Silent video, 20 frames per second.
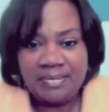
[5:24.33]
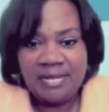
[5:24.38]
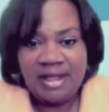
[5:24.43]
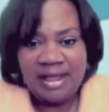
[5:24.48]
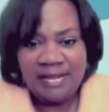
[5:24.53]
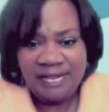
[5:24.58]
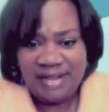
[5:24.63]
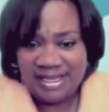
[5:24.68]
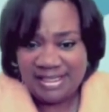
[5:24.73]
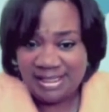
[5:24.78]

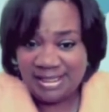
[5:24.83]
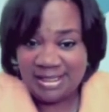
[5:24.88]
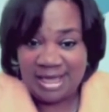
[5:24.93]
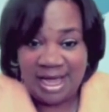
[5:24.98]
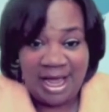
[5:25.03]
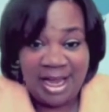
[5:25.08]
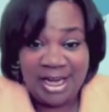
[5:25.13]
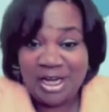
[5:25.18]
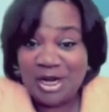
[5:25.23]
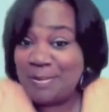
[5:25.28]
that
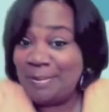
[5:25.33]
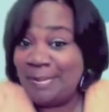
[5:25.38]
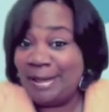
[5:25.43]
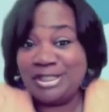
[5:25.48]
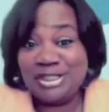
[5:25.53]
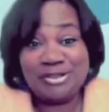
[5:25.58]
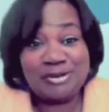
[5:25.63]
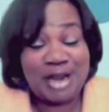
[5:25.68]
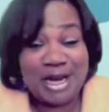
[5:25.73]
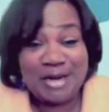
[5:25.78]
designed my
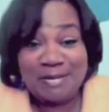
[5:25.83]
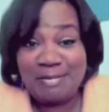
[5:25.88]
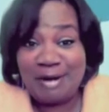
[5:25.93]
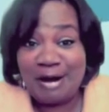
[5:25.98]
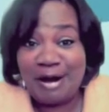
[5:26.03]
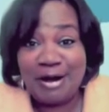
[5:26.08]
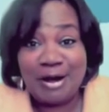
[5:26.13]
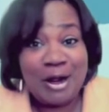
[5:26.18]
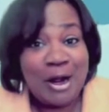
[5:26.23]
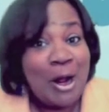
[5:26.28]

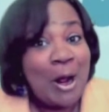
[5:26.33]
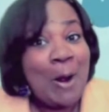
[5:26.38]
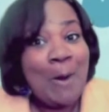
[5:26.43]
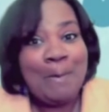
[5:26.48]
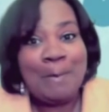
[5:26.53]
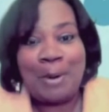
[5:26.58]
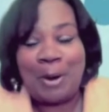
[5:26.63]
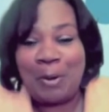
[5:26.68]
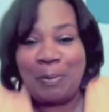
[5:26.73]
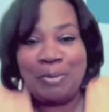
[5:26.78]
trademark
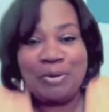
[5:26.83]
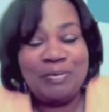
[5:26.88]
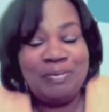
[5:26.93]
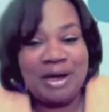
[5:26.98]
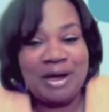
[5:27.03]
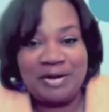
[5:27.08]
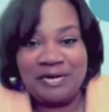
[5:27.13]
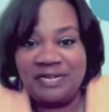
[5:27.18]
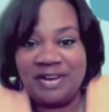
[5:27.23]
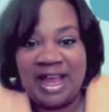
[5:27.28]
purple
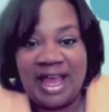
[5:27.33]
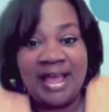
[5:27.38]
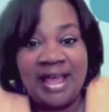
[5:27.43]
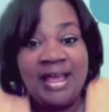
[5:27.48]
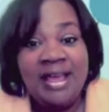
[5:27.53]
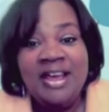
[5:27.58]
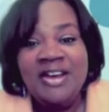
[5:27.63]
butterfly.